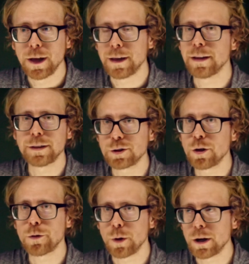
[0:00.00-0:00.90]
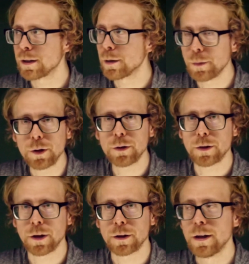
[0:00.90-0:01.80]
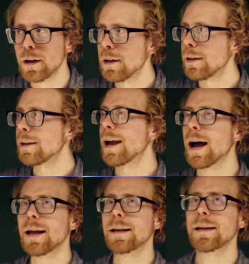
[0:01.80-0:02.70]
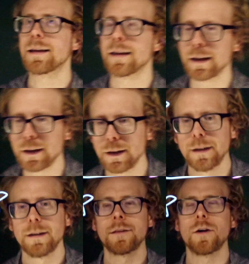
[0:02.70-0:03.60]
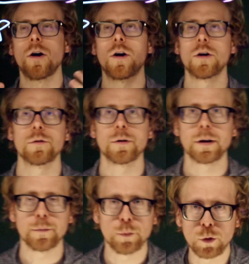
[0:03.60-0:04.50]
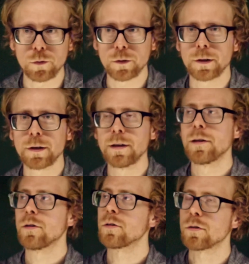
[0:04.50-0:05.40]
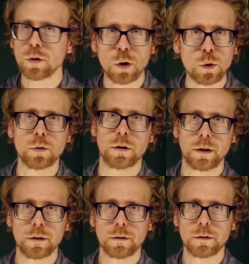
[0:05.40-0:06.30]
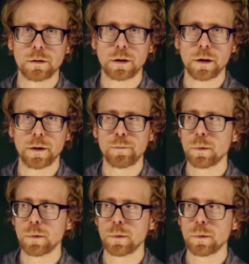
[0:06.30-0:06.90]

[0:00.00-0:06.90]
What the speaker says: and then start running the marathon. You gotta get the heart rate moving slowly, okay?